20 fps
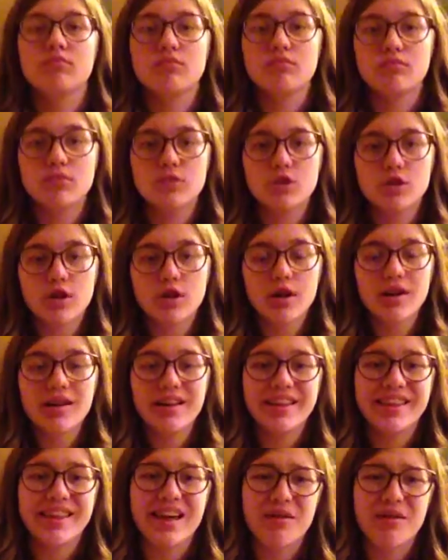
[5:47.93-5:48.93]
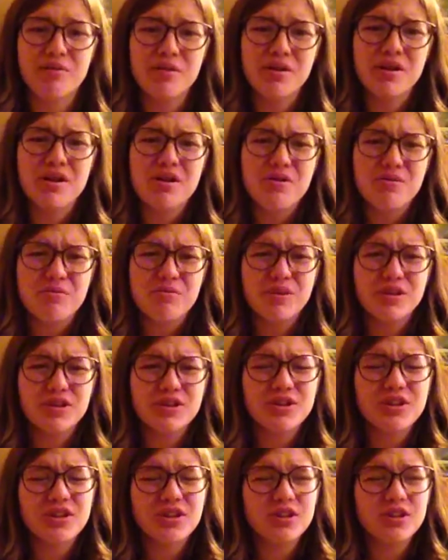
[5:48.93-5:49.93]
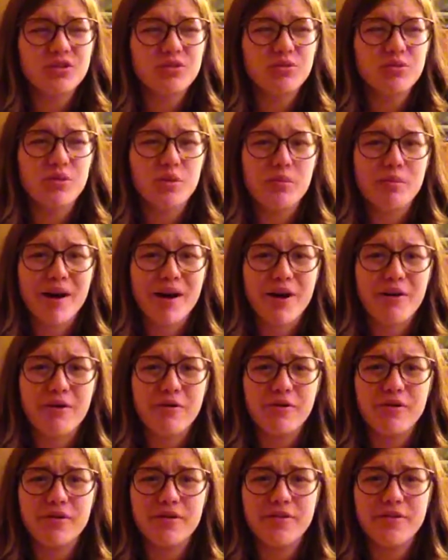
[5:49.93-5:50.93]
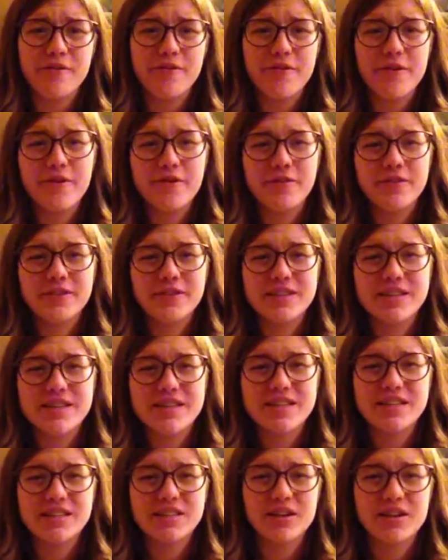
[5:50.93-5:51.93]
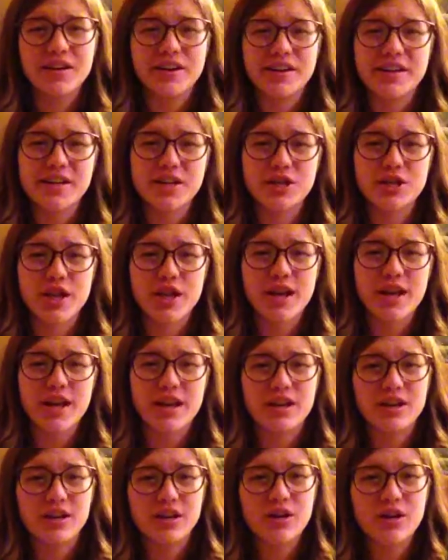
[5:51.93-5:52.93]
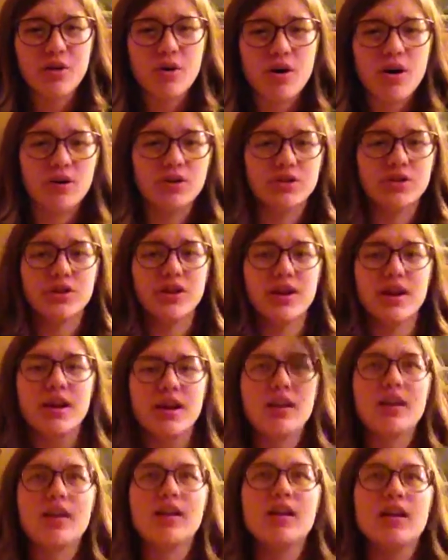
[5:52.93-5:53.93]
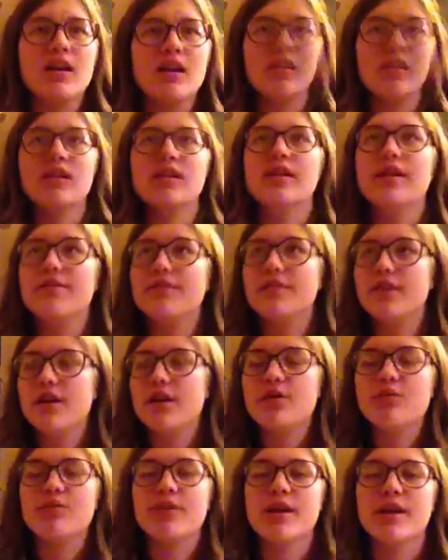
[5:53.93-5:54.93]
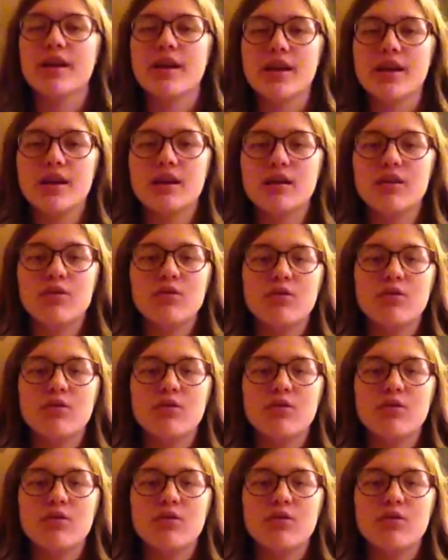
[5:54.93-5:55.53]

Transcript: So kind of like that. Once you can do about 15 on each hand, alternating left hand, right hand,